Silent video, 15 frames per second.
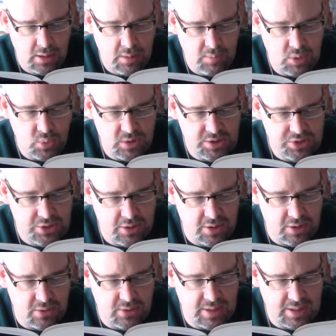but we should
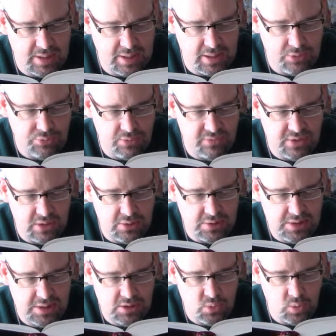know that God reveals
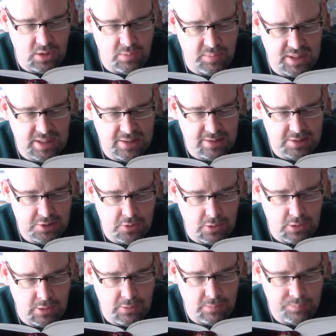His will by this call.